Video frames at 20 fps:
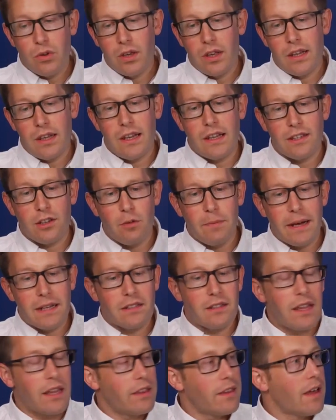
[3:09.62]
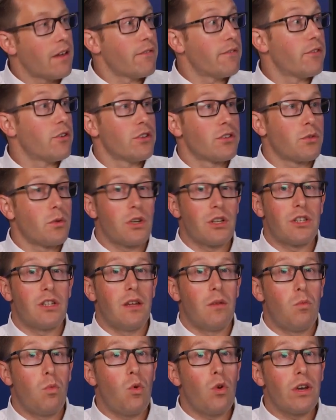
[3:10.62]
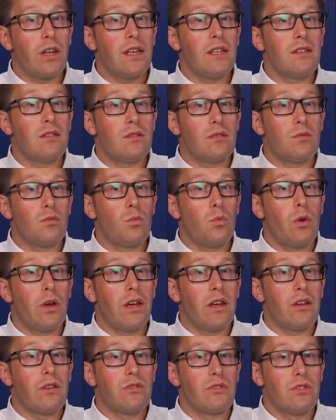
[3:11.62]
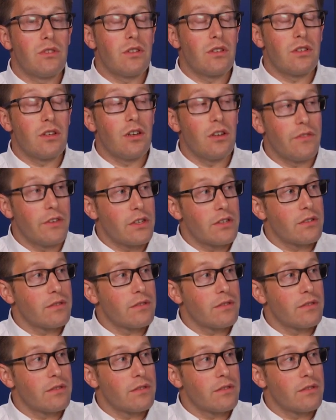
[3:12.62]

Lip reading: let's go back to that first question then. What is Windows as a service?